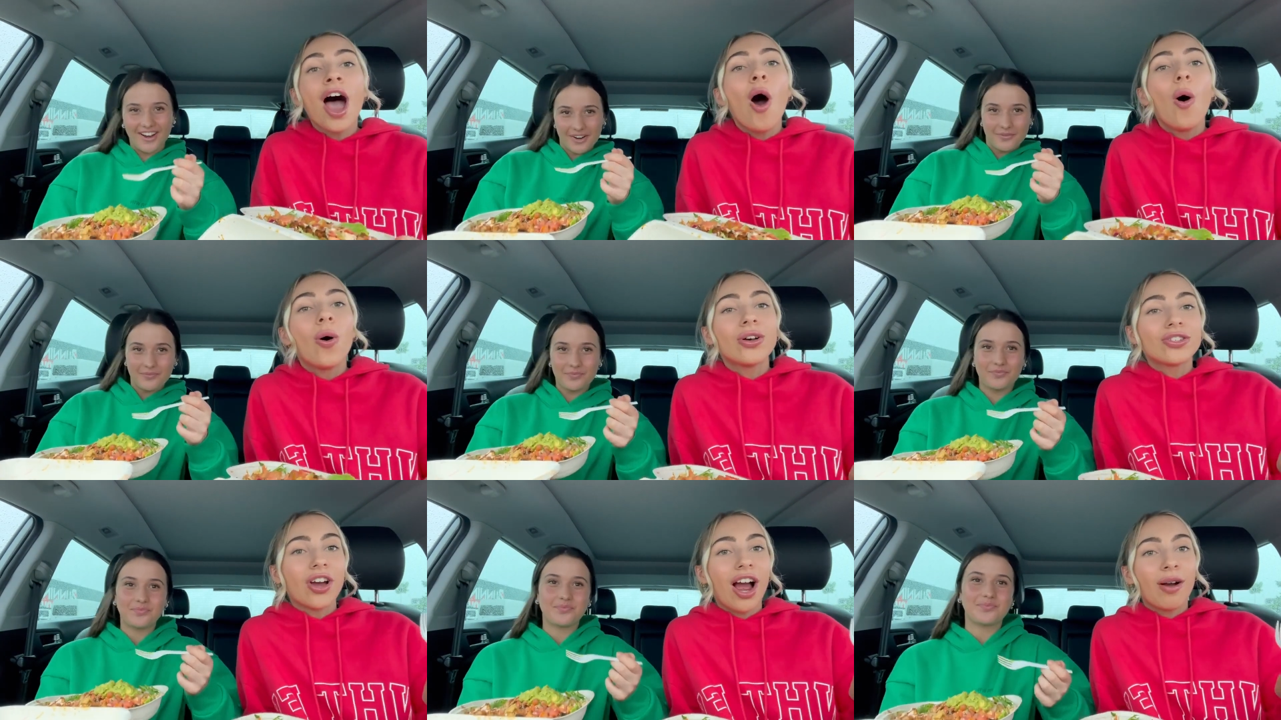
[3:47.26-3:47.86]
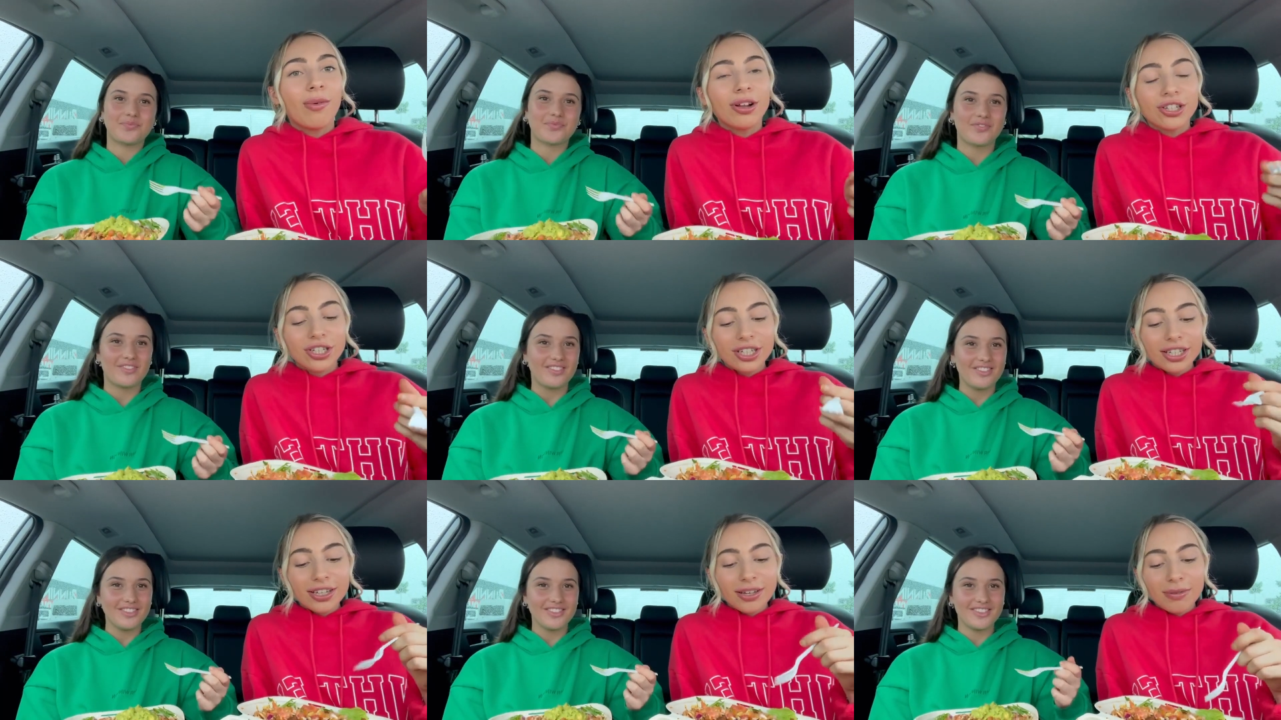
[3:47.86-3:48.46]
Speaker 1: Know. Also, I
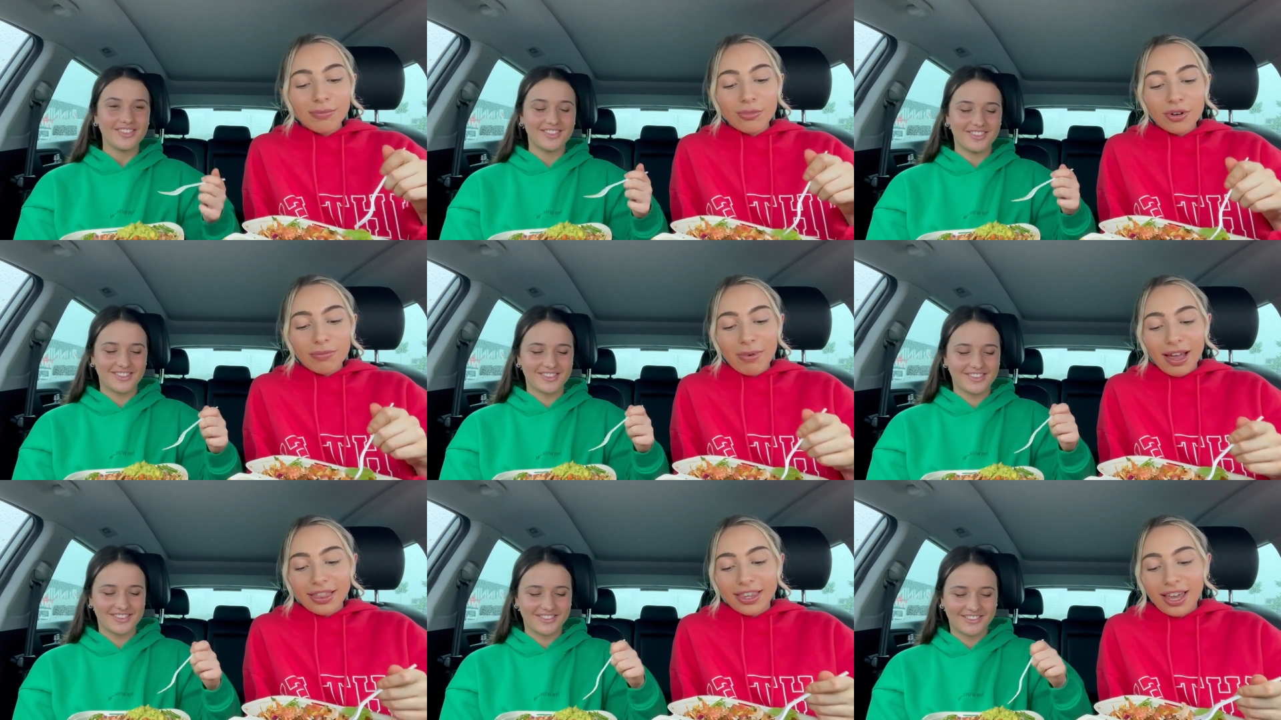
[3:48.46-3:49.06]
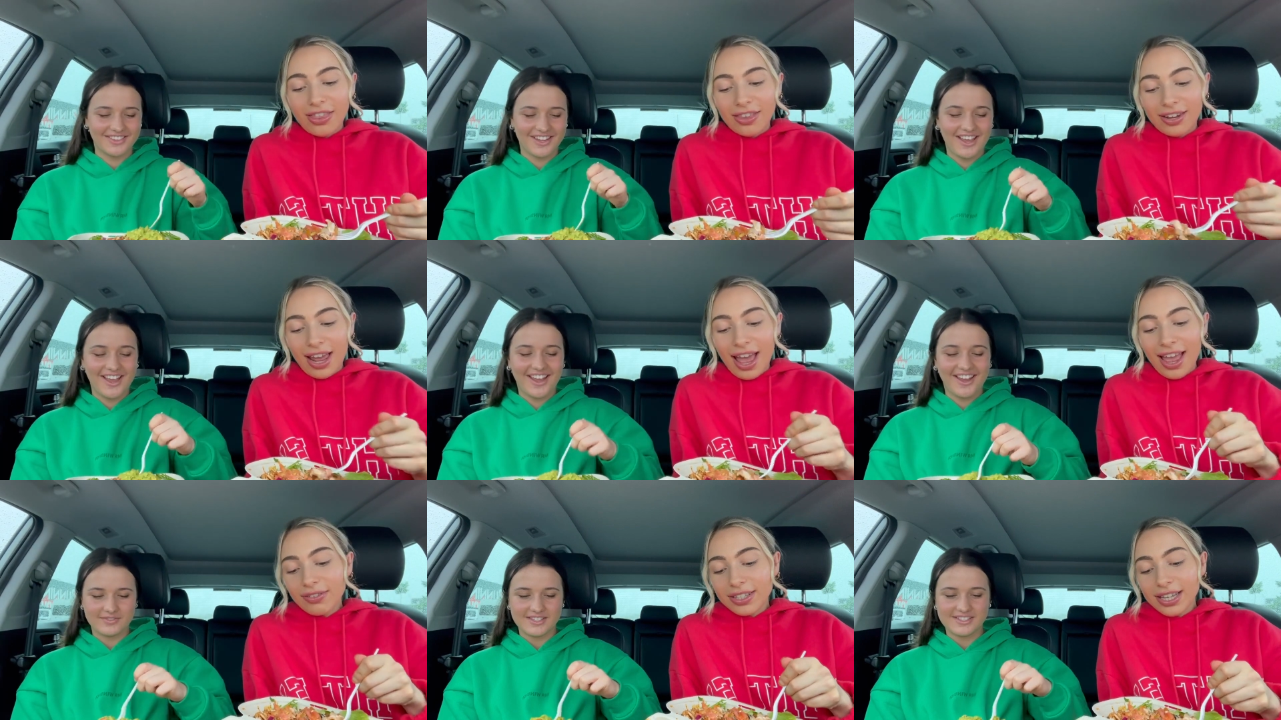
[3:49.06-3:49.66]
watched a mukbang the other
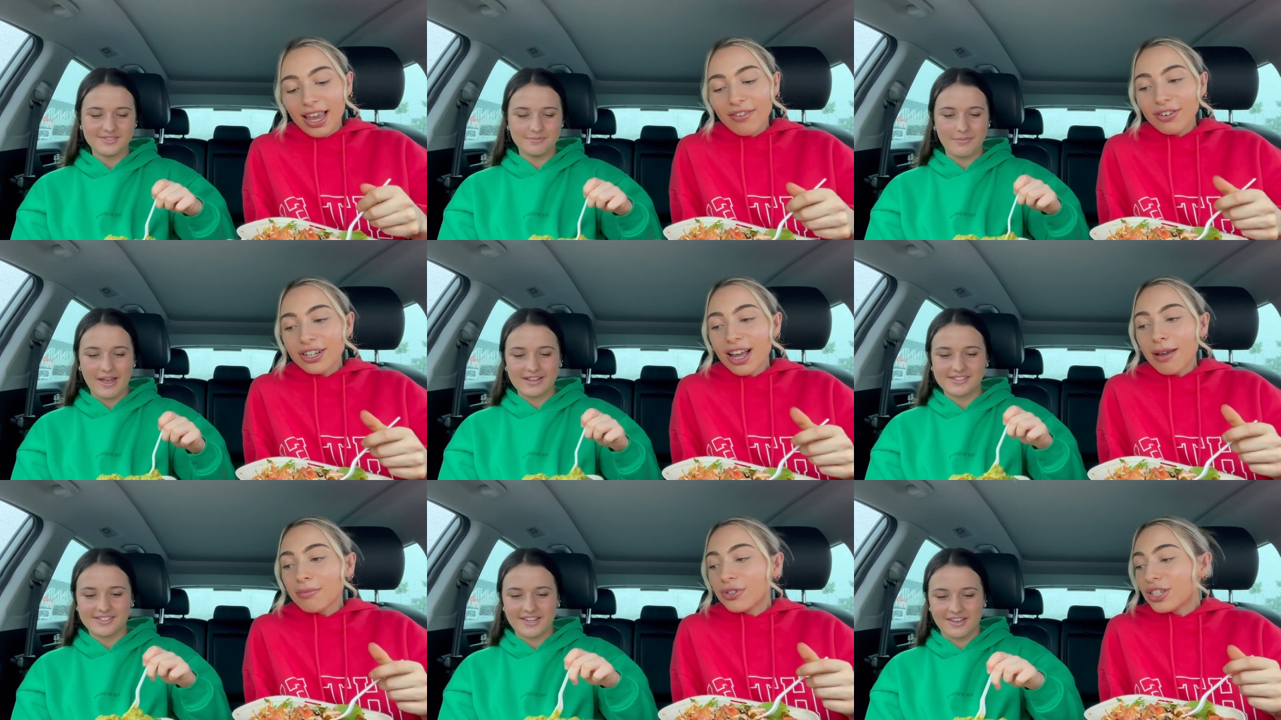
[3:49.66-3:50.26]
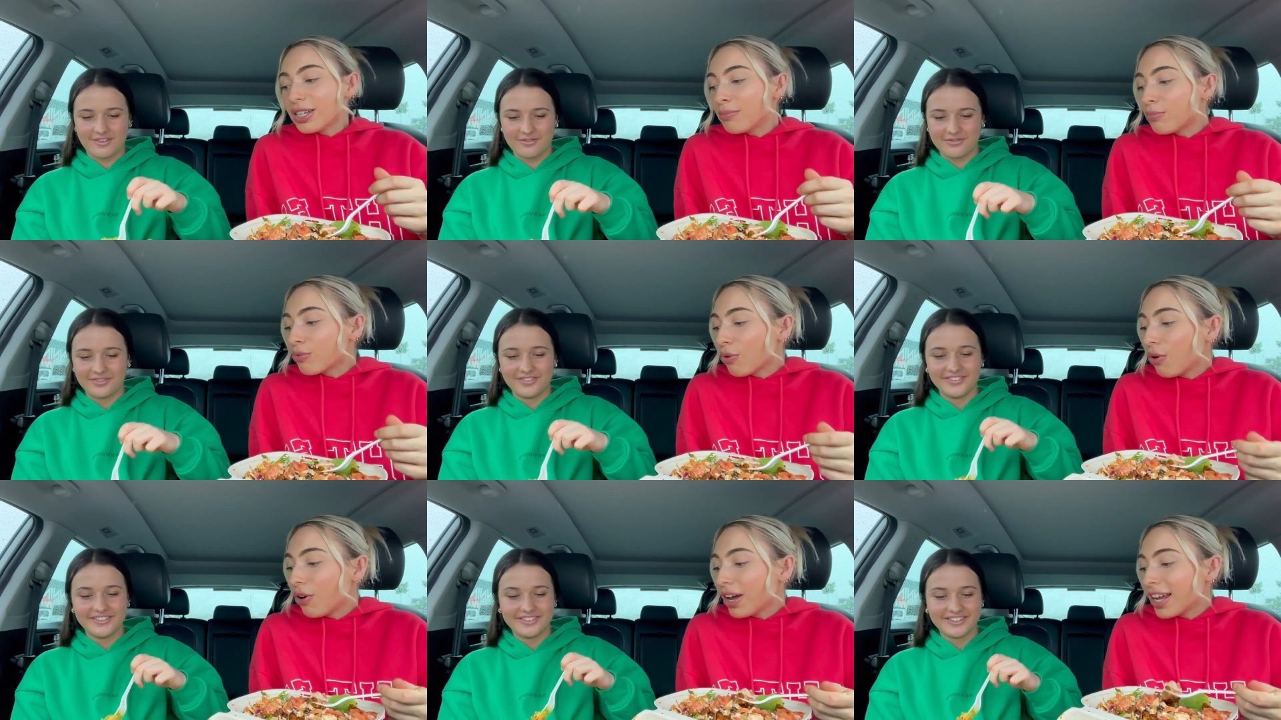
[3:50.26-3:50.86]
day. This Every massive. time she
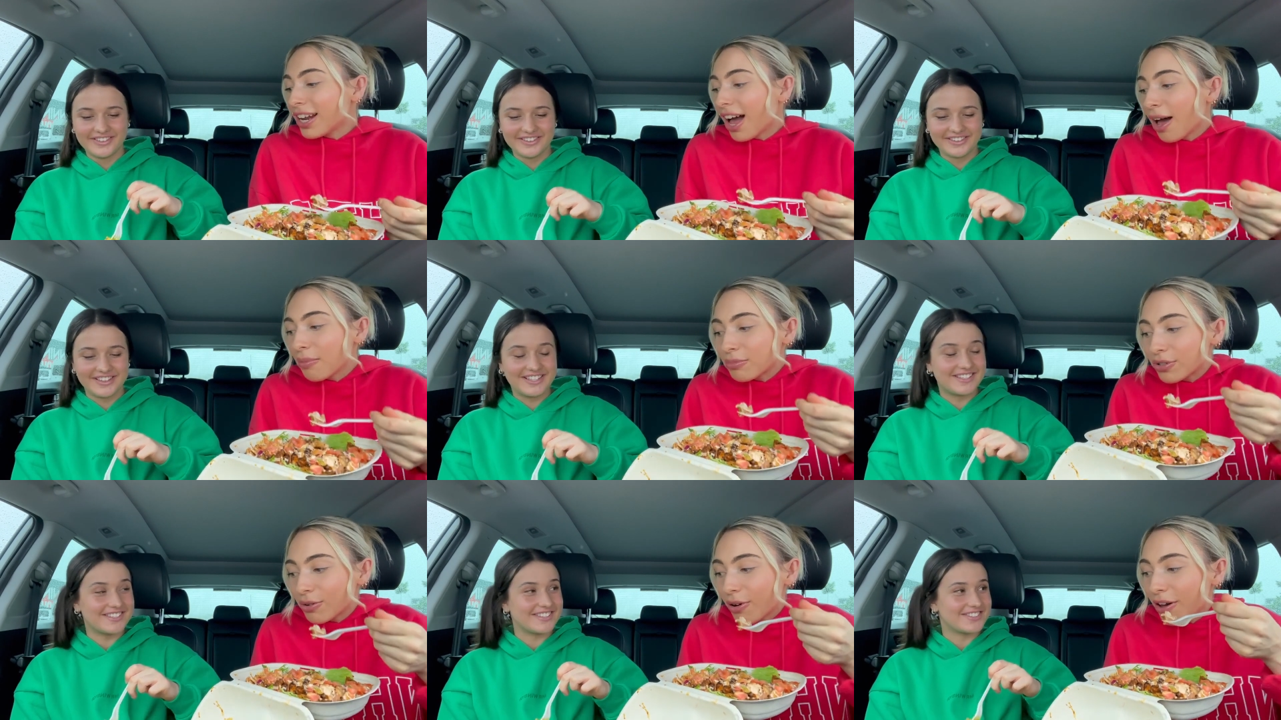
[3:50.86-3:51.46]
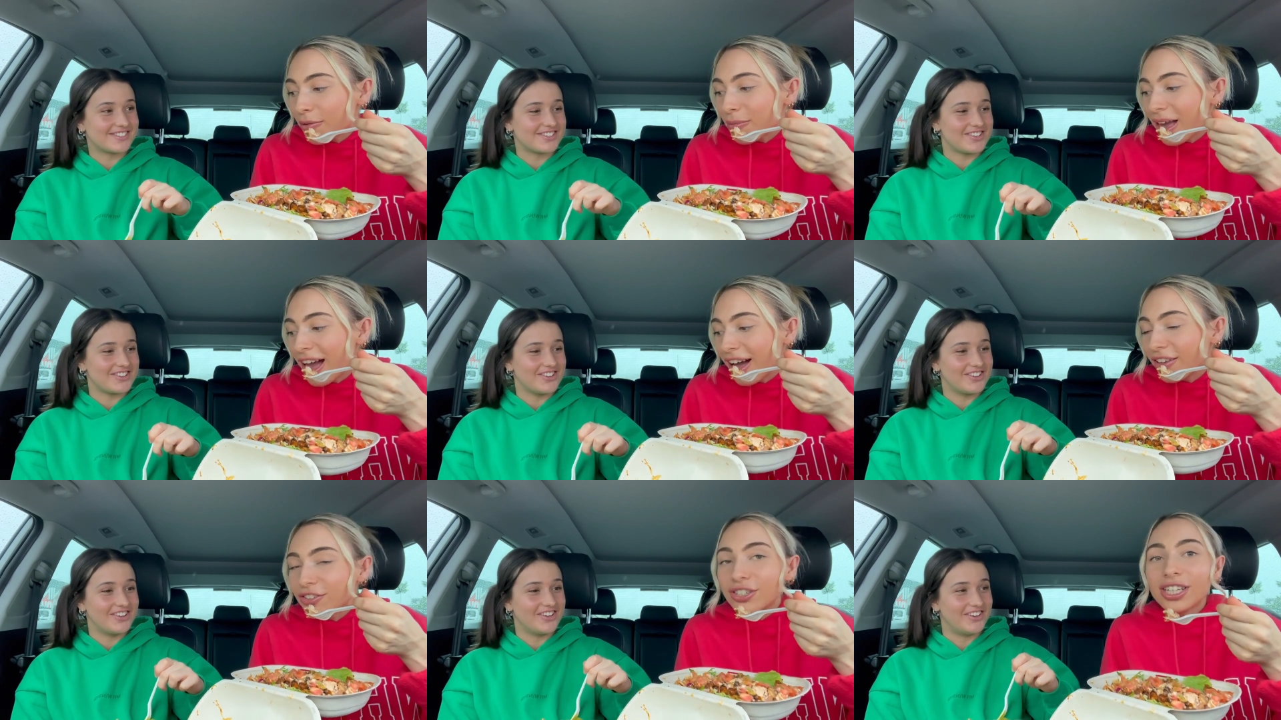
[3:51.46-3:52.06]
brought it up this to her is...
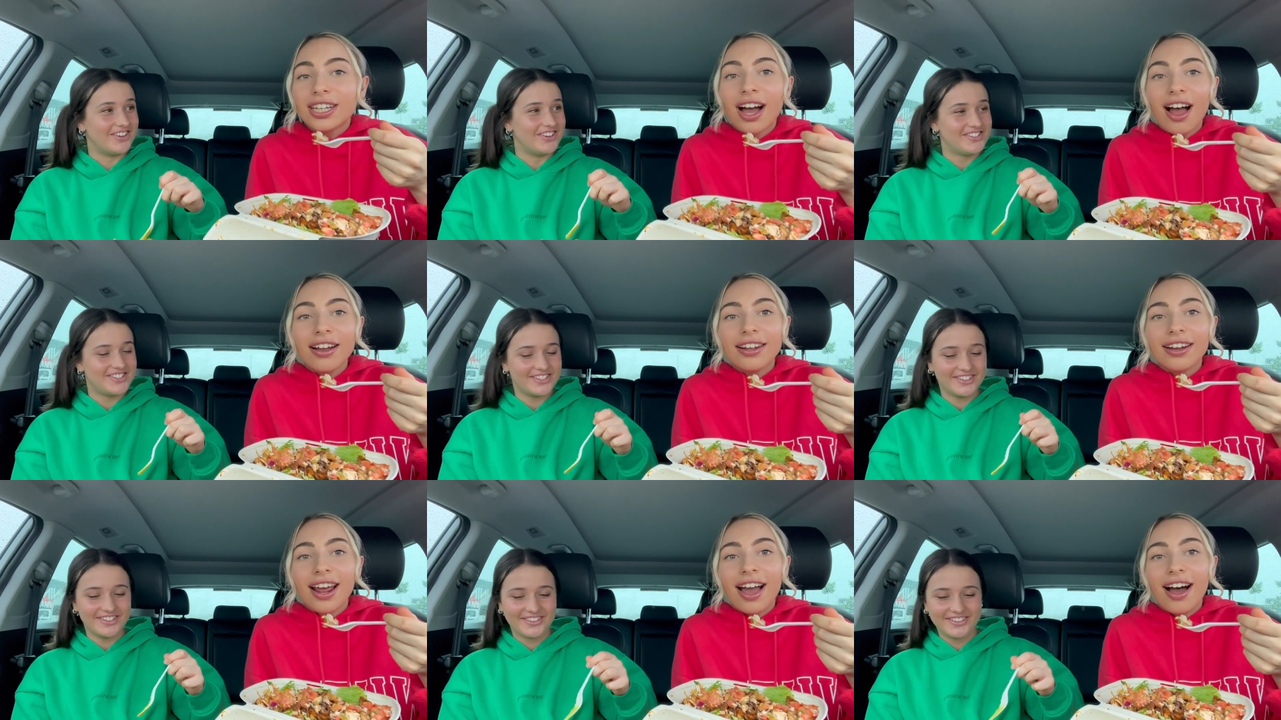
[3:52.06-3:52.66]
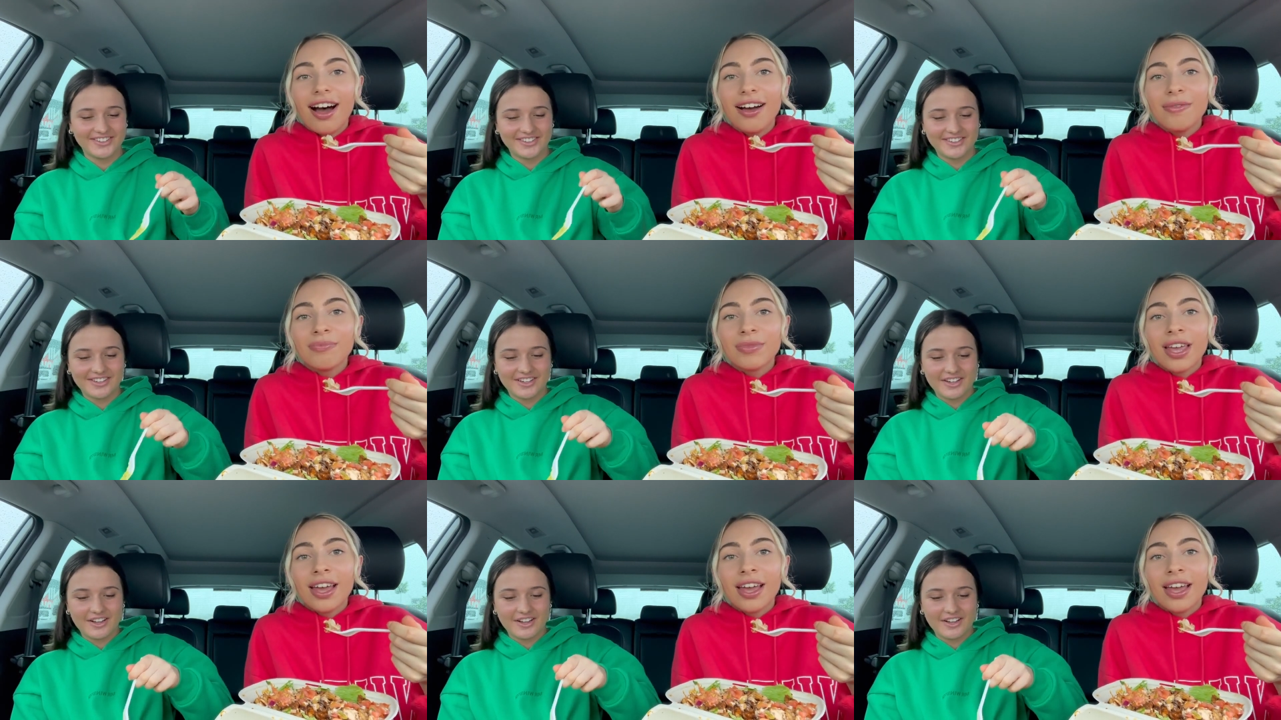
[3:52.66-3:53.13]
mouth, she cut it out.